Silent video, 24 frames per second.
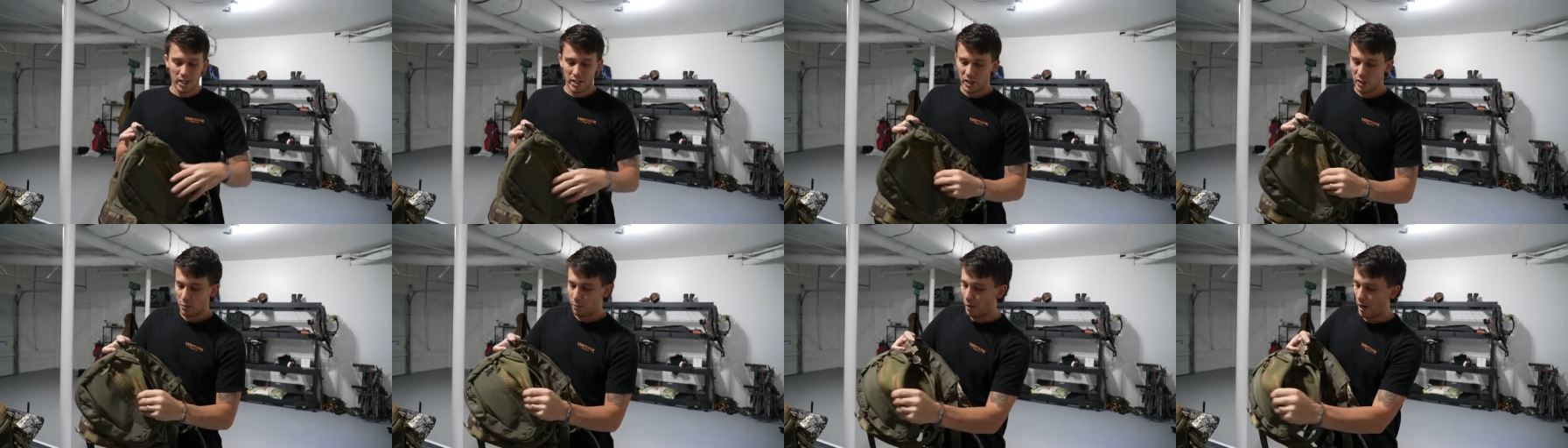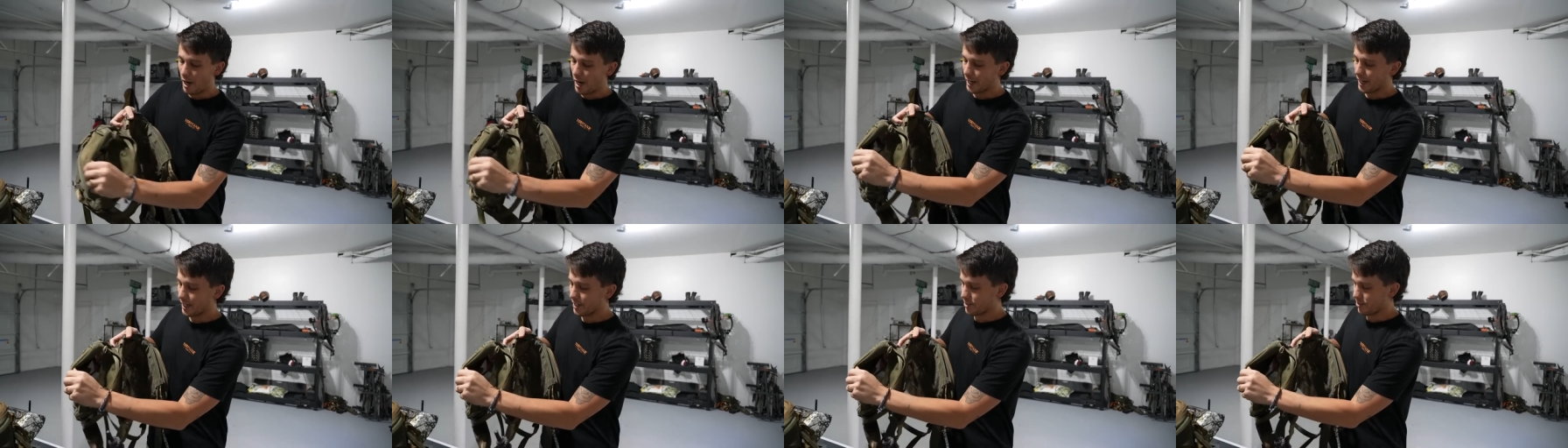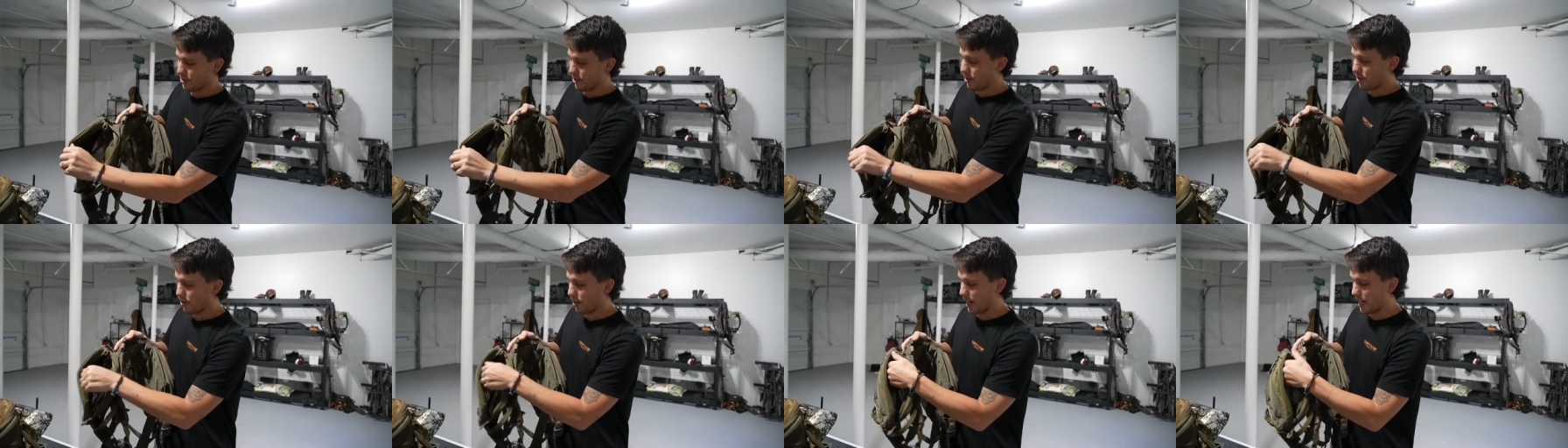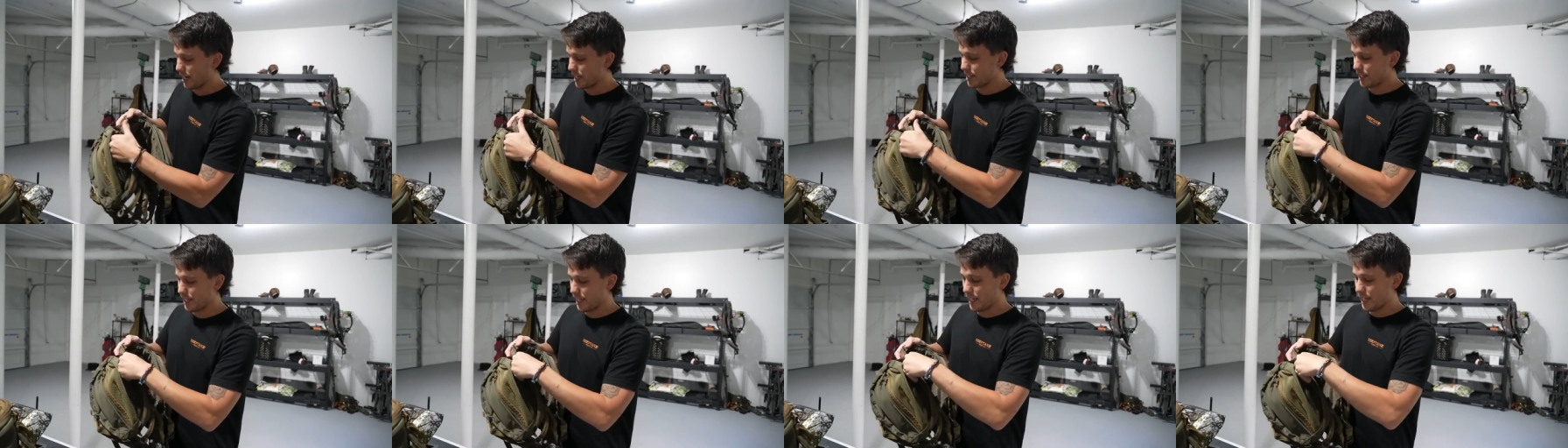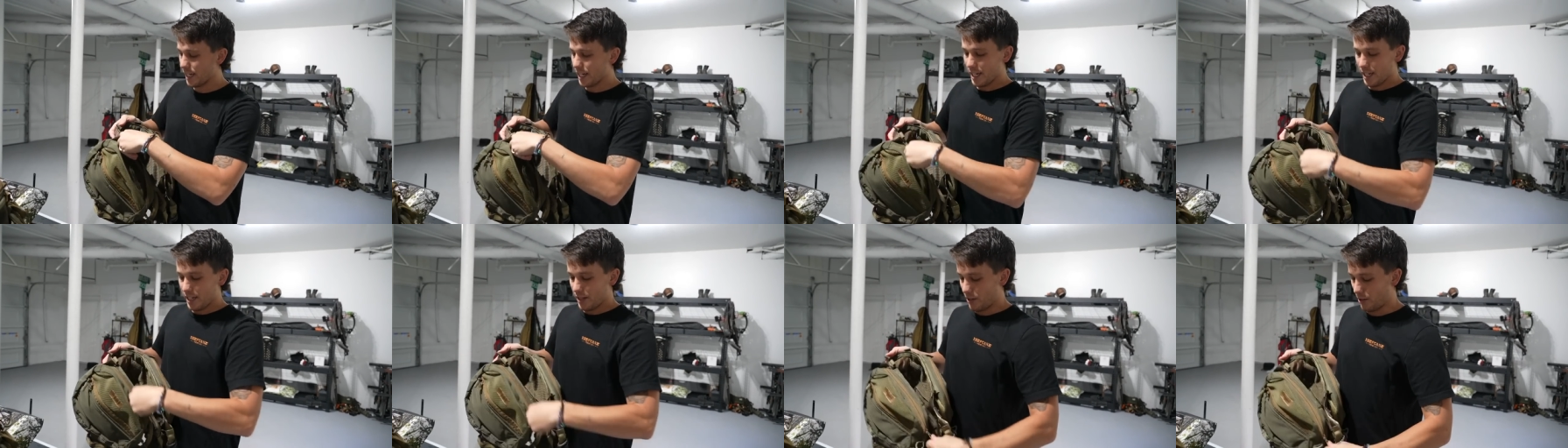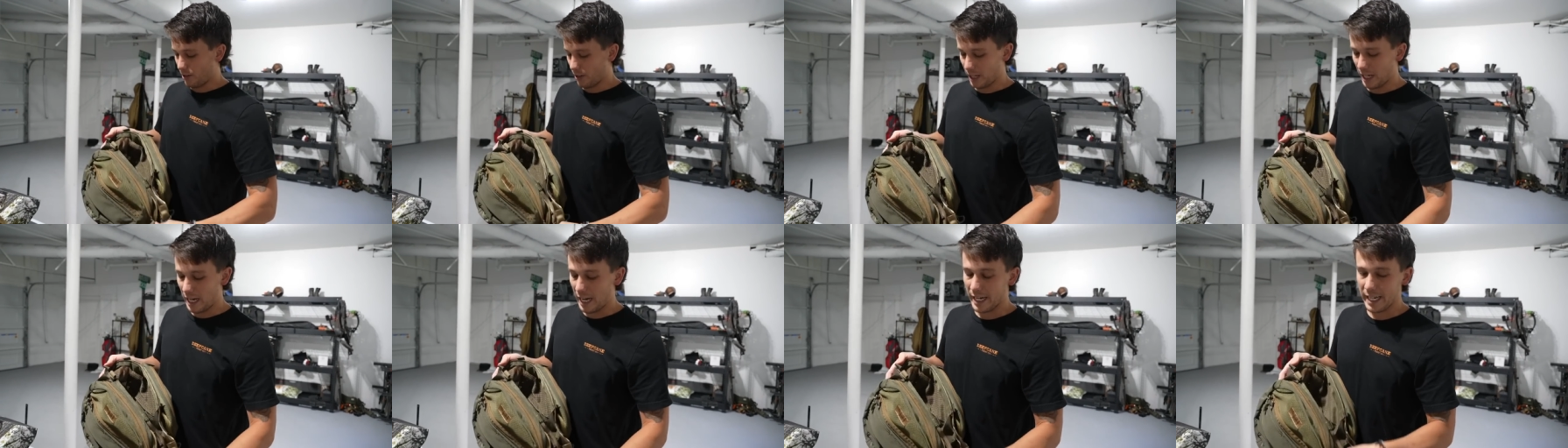The pockets are crazy. They're
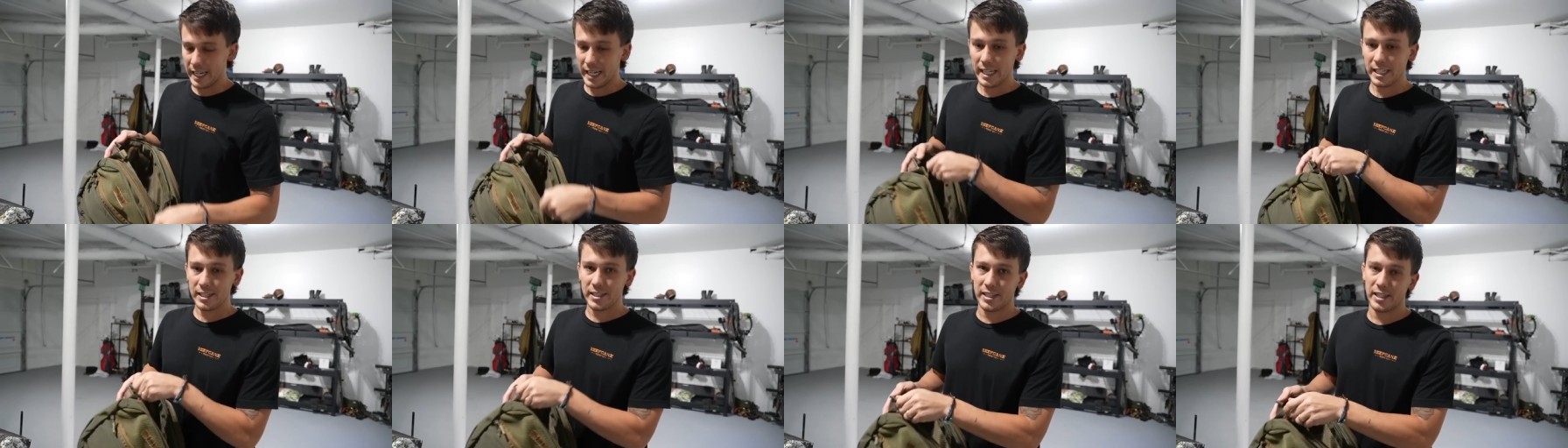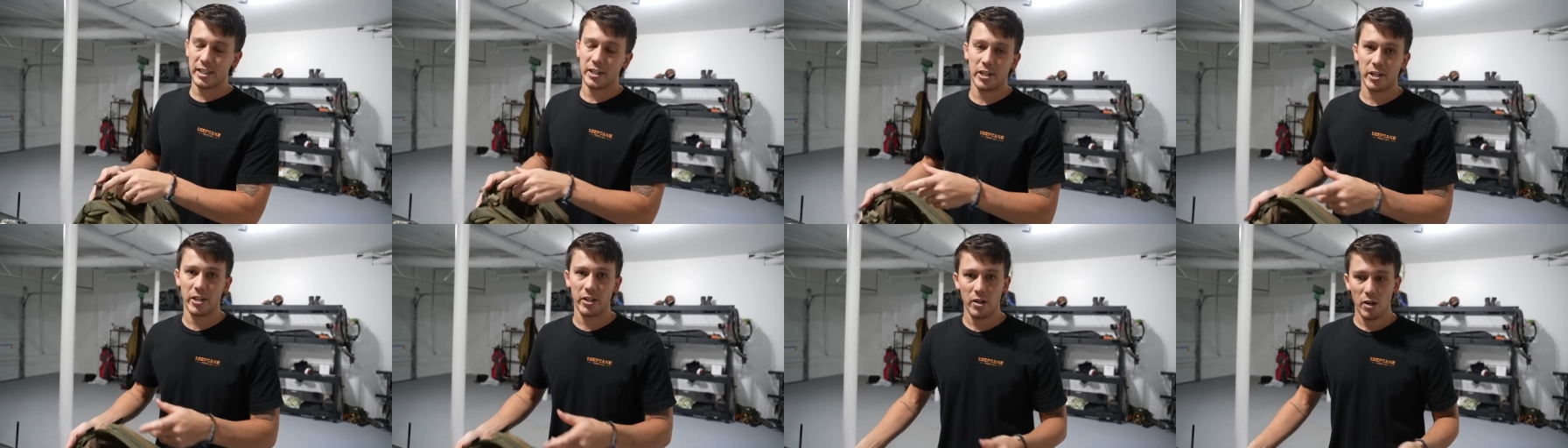a lot easier.